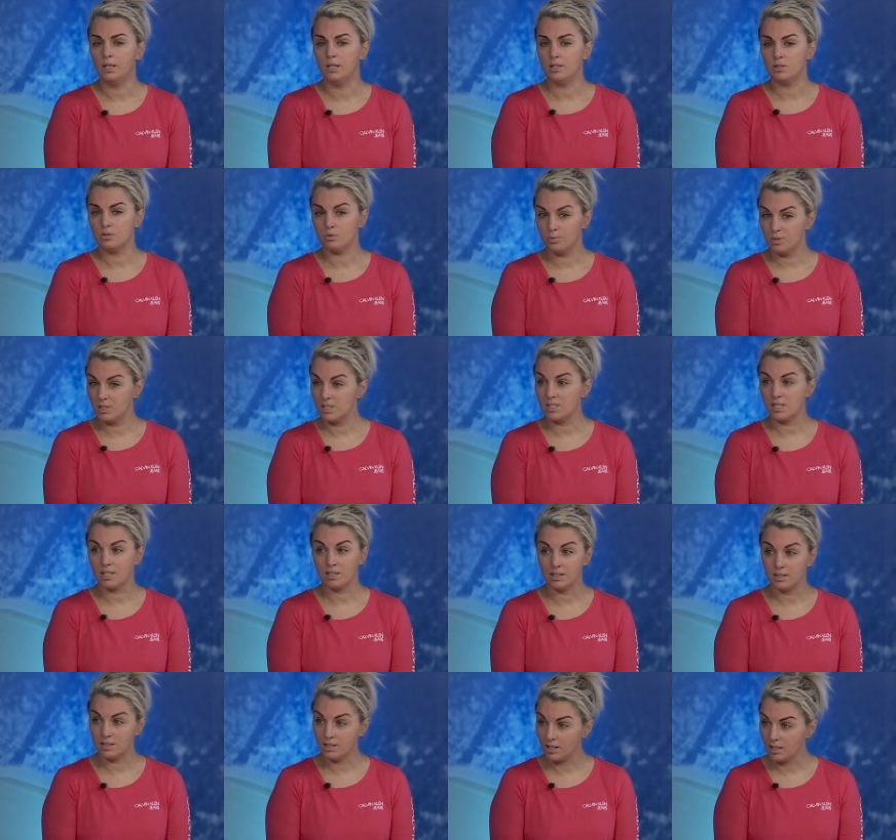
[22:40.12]
So we
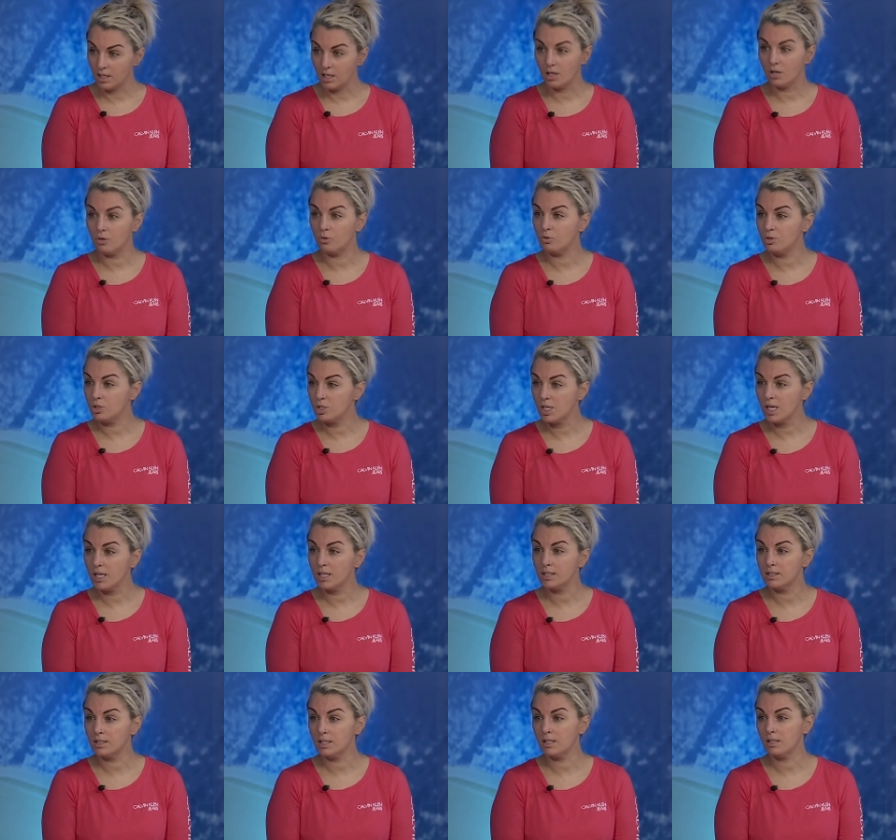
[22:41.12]
decided to create our own
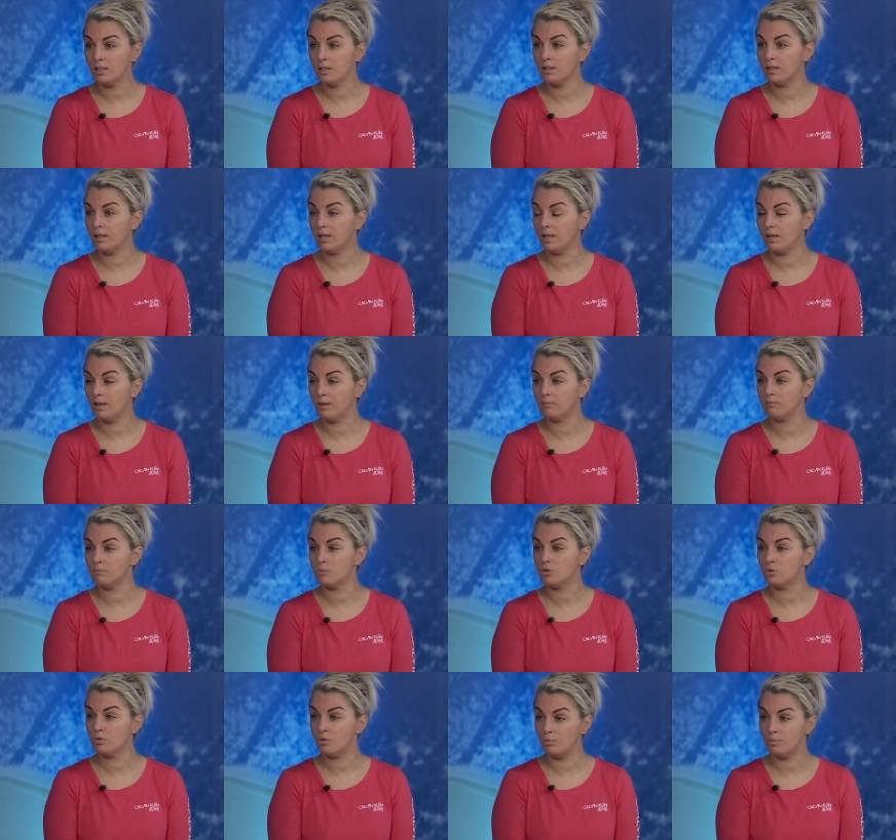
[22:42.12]
charity,
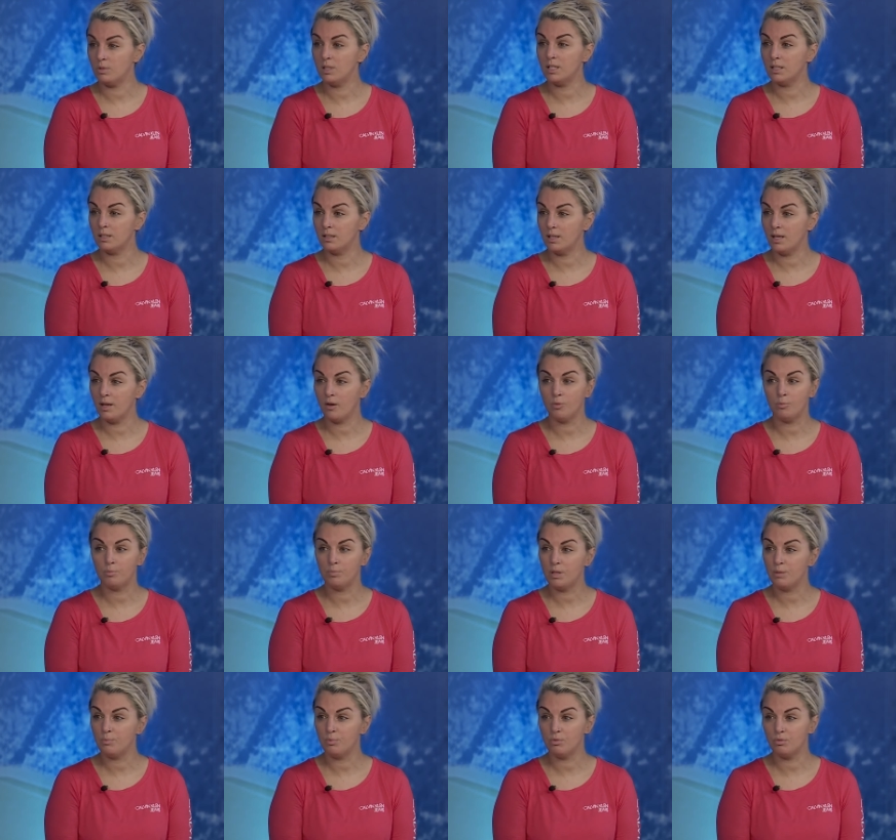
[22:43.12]
so that we can help
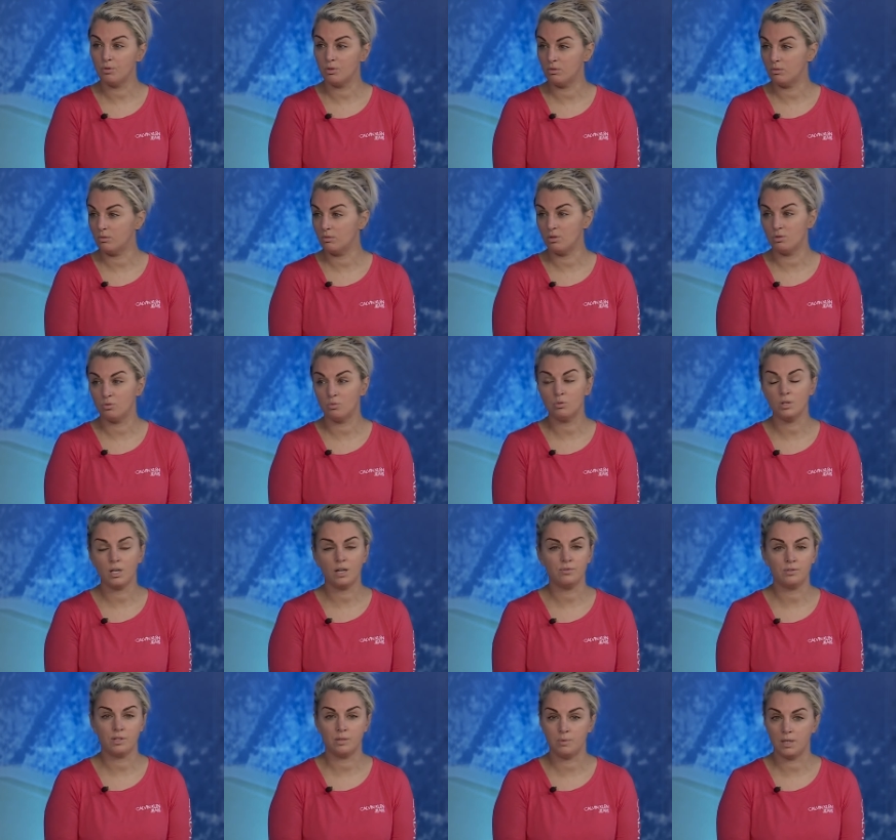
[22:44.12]
people that don't
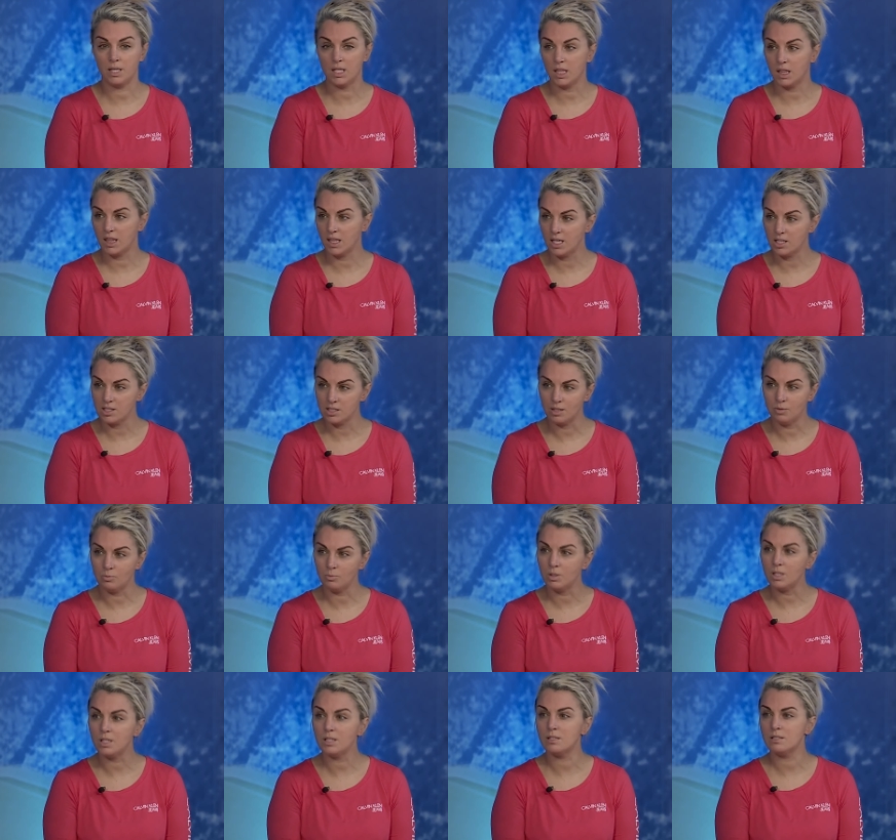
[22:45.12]
have to wait 13
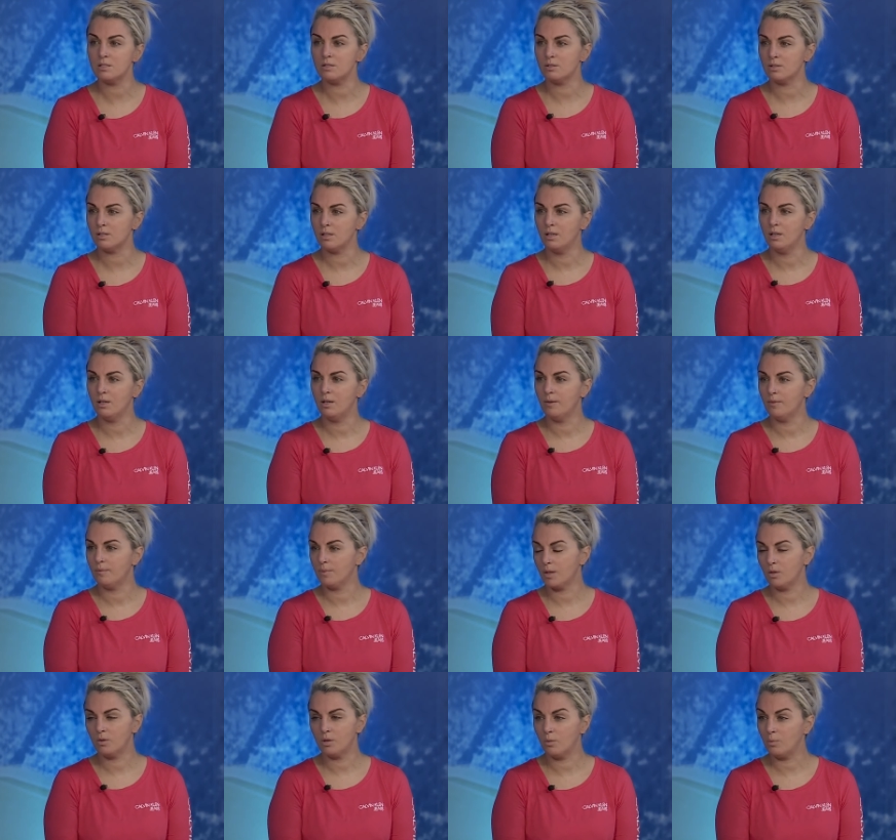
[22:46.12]
weeks
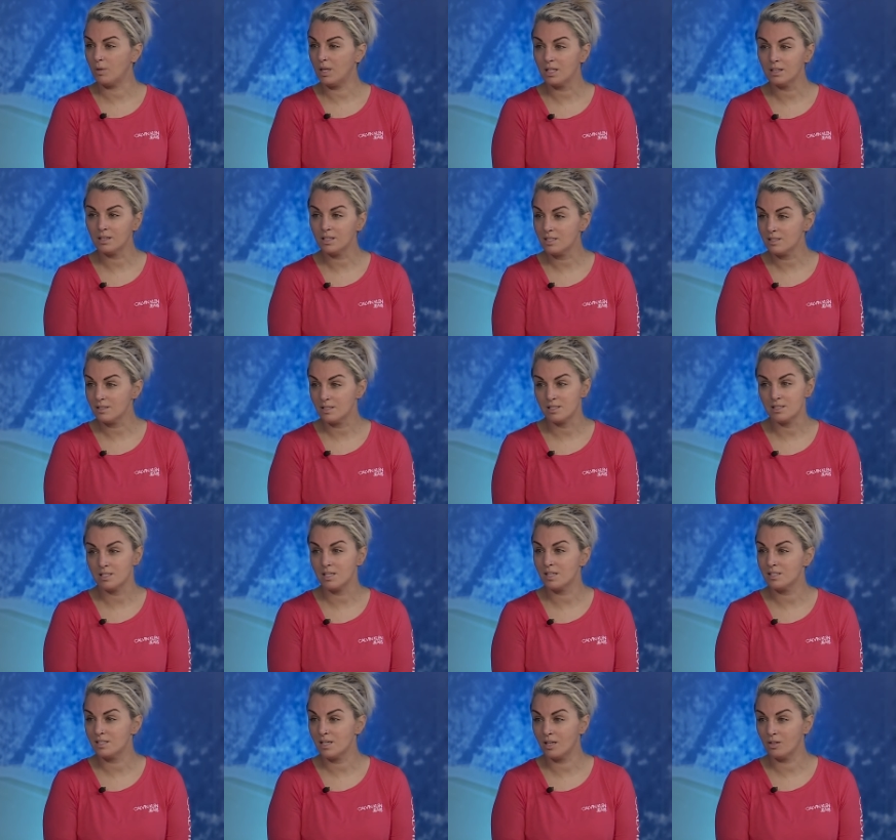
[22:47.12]
on a waiting list to see
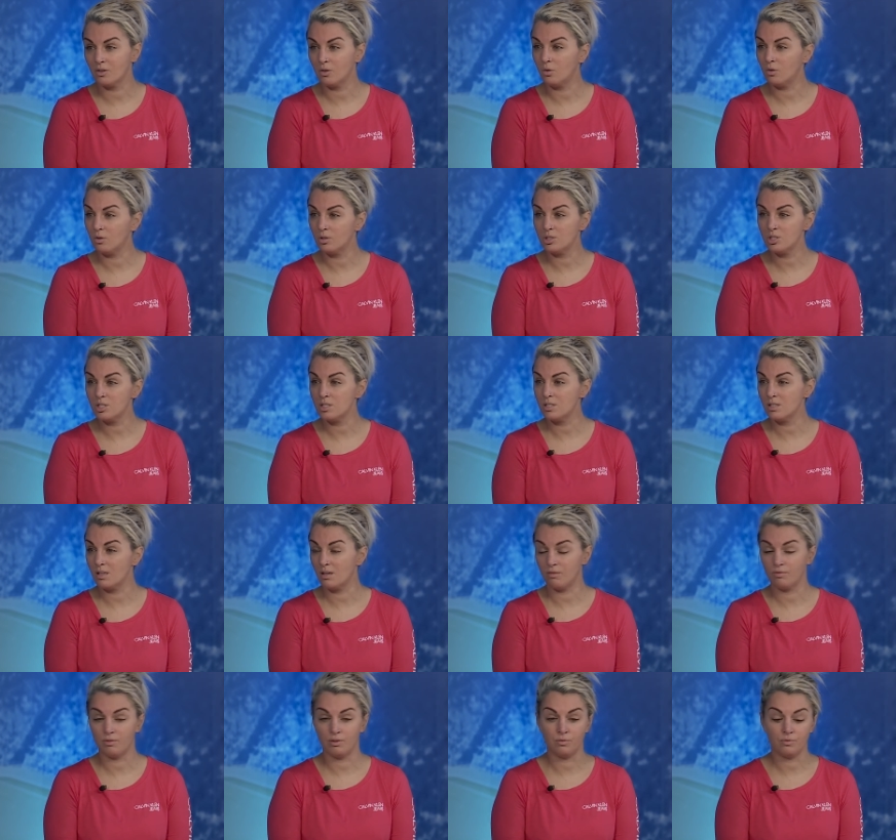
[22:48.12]
a psychologist,
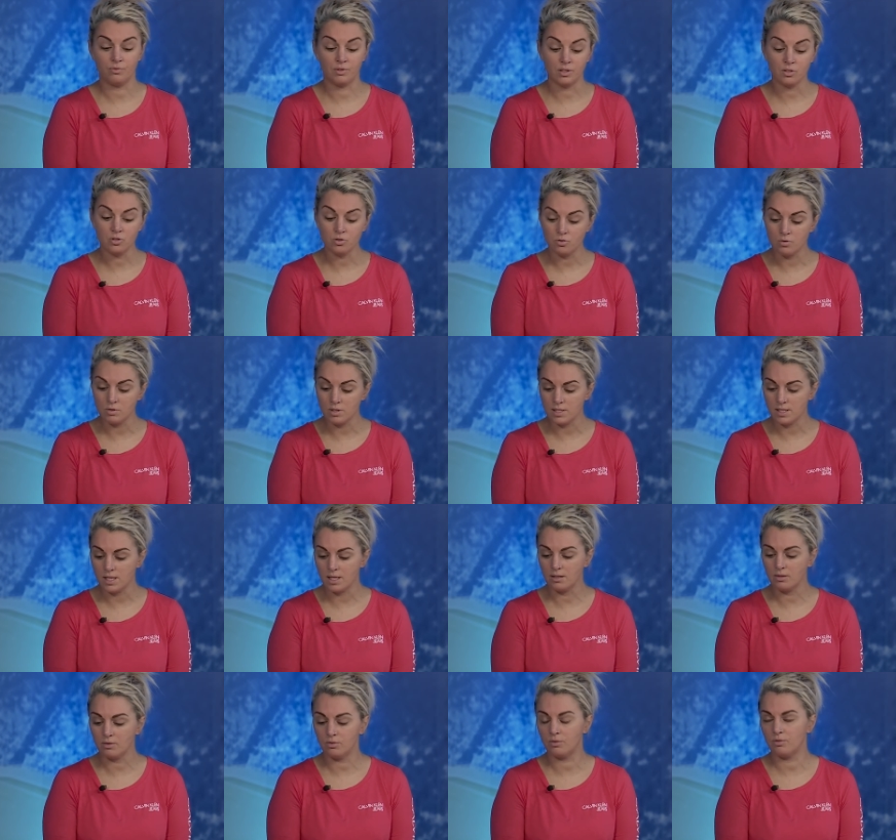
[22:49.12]
that if they're feeling
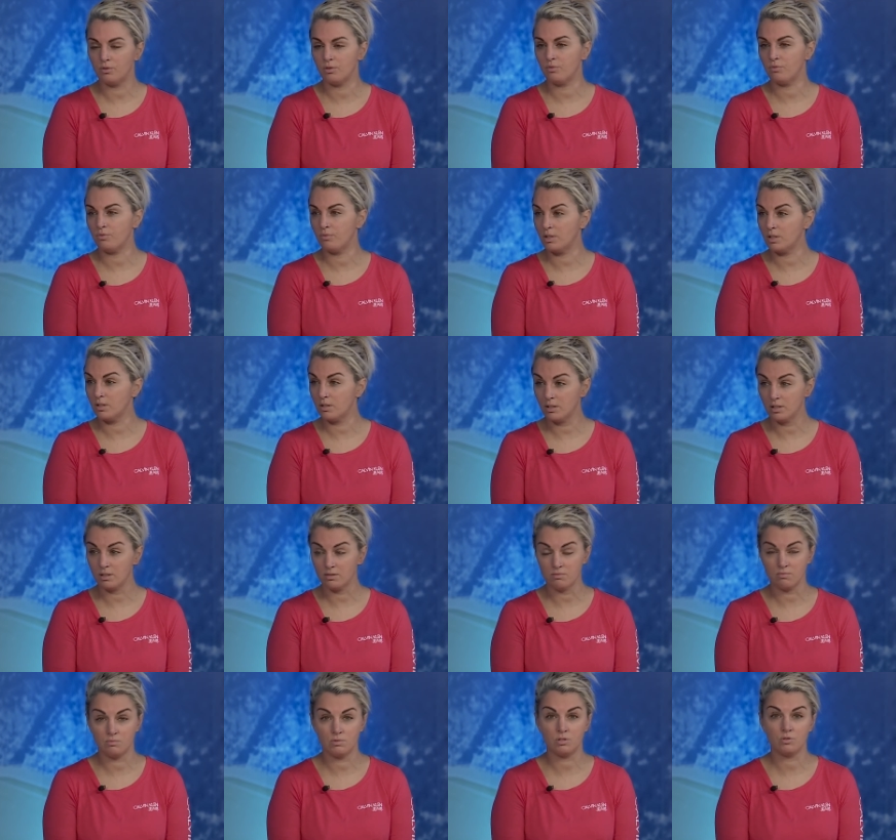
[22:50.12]
suicidal, if they're feeling
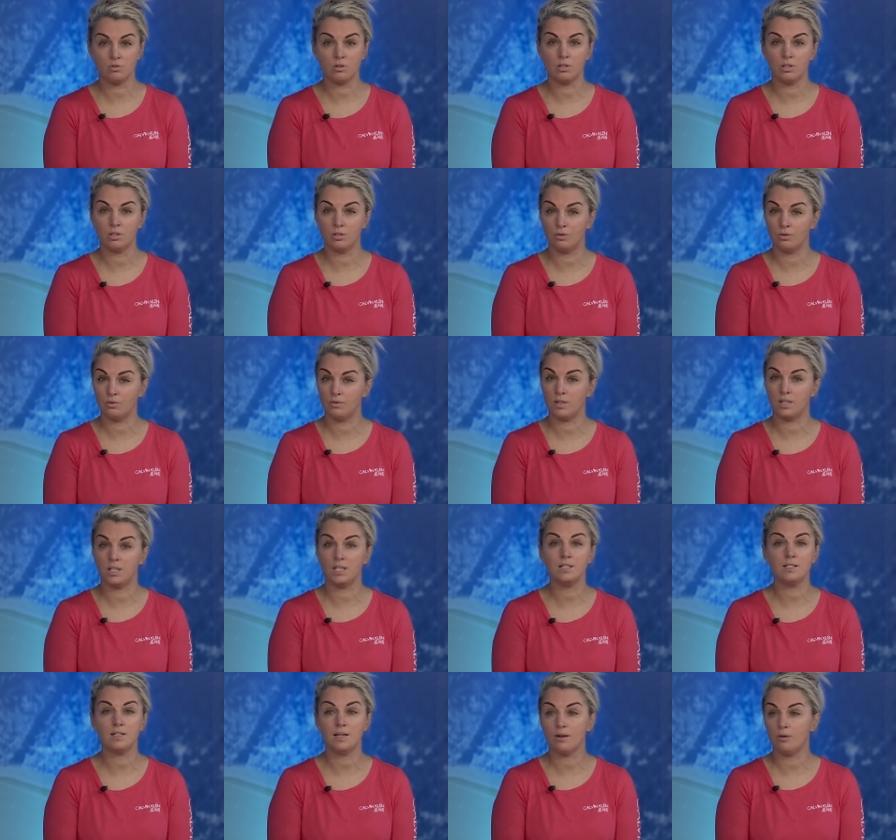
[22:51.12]
struggling, or if they
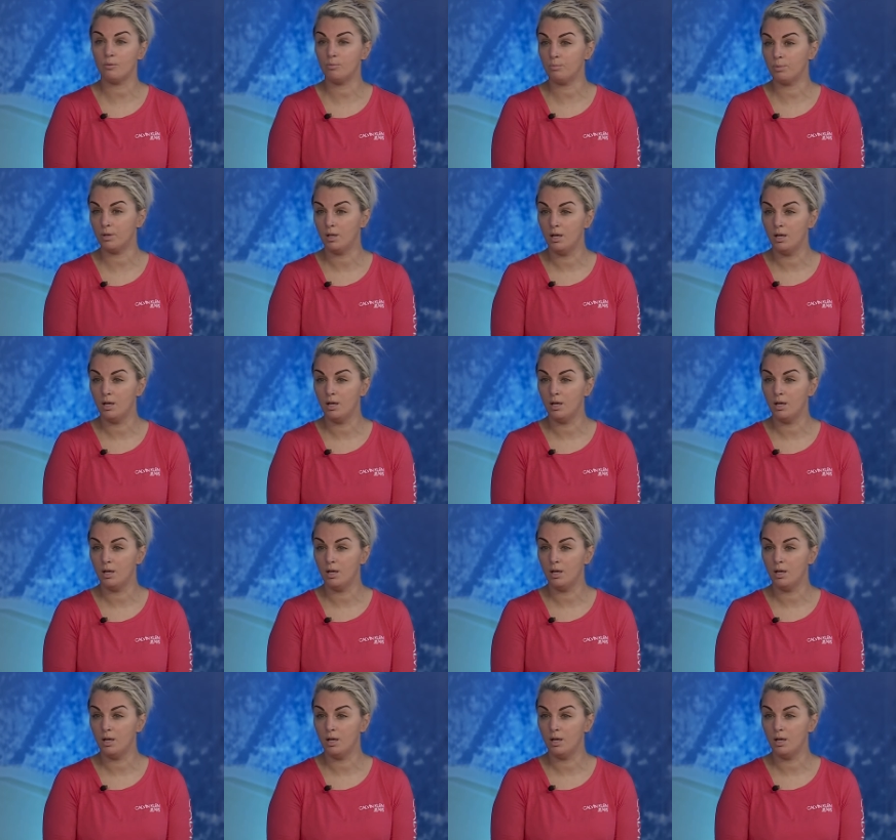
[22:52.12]
need help